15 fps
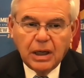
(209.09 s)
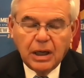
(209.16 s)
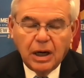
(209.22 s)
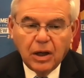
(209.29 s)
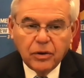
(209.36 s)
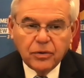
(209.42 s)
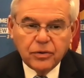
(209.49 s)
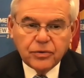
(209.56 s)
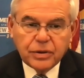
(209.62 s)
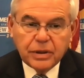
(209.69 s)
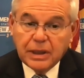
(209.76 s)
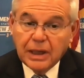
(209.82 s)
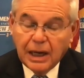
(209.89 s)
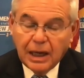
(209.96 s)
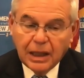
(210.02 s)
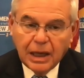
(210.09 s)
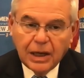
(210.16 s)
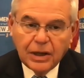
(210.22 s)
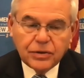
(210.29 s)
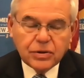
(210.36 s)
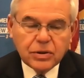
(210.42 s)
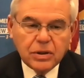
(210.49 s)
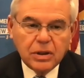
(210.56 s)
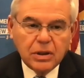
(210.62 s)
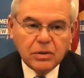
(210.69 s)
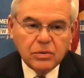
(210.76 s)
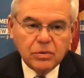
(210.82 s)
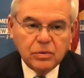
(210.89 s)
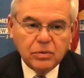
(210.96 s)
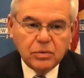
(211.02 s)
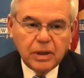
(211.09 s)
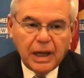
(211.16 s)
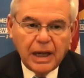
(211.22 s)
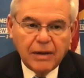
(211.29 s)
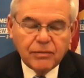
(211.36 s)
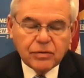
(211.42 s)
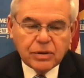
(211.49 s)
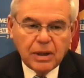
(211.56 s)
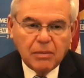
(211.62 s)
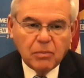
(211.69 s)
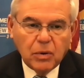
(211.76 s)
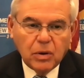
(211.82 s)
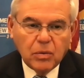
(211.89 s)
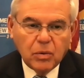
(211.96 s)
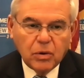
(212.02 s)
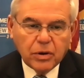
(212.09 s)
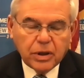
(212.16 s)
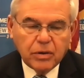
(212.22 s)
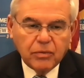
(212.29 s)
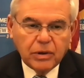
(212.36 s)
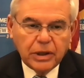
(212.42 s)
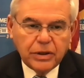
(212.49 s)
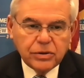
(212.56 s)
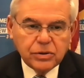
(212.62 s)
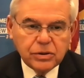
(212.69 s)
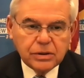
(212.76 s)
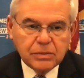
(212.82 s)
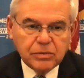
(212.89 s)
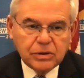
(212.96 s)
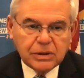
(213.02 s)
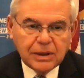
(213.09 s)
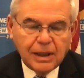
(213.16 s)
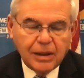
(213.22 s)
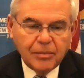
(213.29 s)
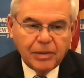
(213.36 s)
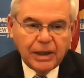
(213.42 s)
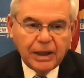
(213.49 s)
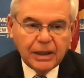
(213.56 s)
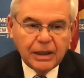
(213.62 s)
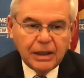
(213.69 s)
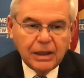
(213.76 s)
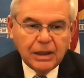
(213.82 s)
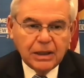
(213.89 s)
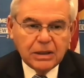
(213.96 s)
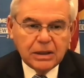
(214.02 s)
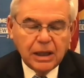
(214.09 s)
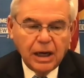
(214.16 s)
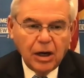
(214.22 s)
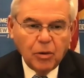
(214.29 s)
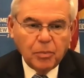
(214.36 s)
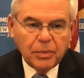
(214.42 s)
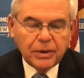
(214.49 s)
others and allies who have some working relationship with the Taliban to help